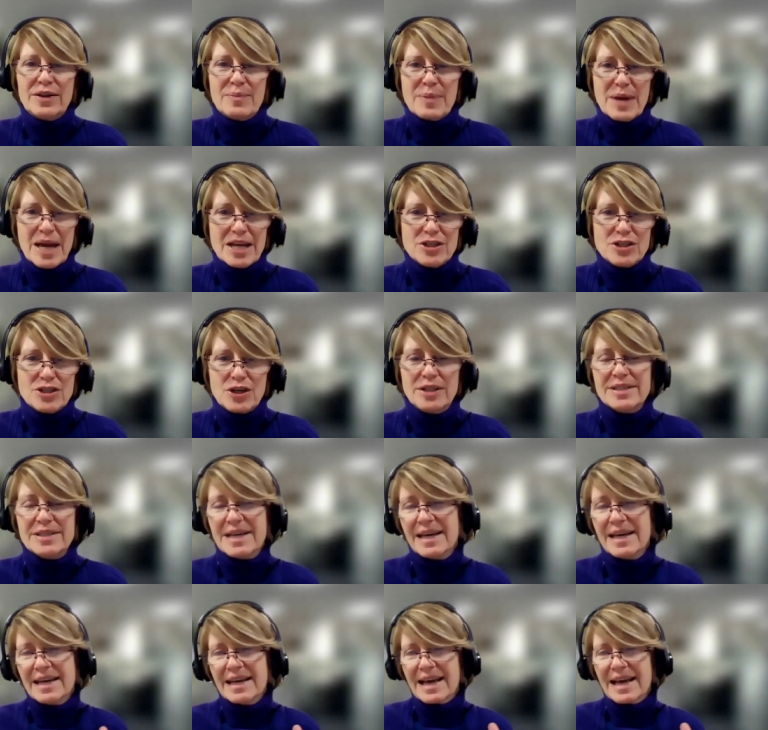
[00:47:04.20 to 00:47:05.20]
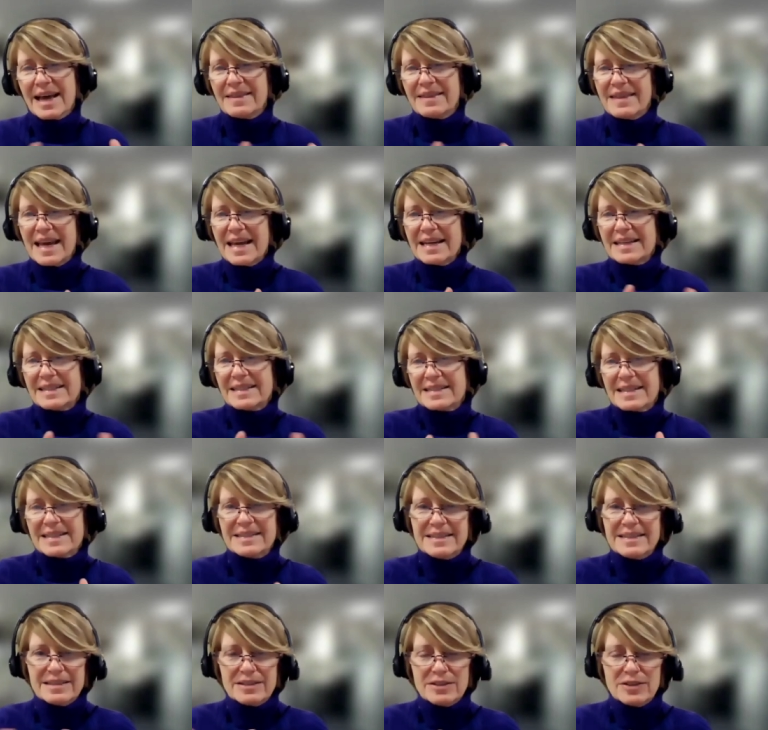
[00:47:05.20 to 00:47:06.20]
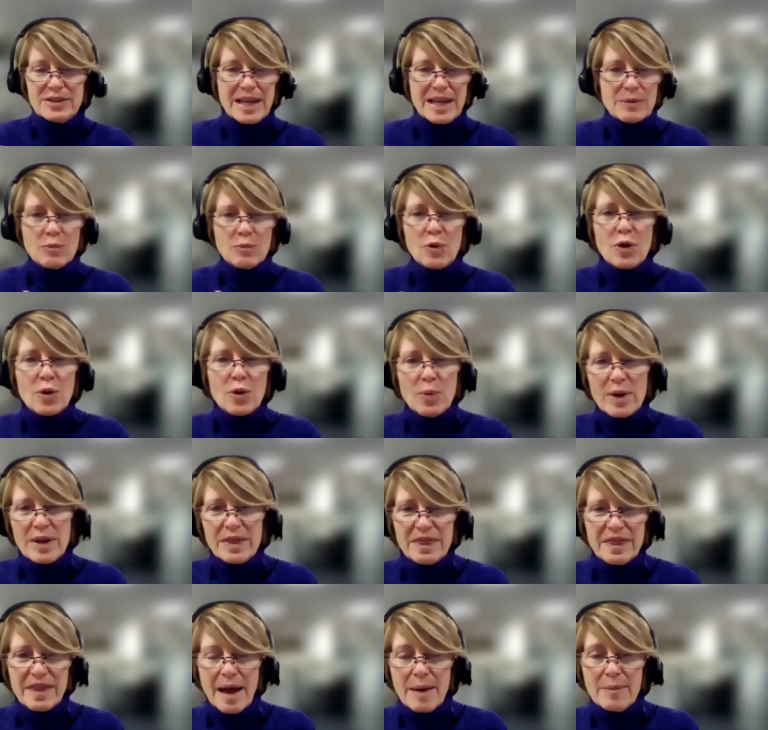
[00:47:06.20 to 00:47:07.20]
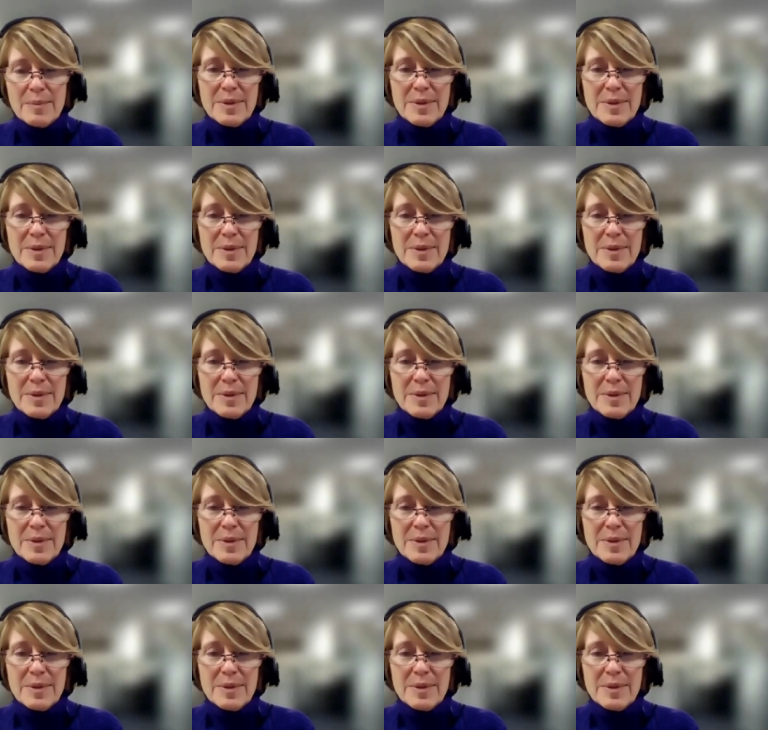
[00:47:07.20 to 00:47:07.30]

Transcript: the patient and then then work with and them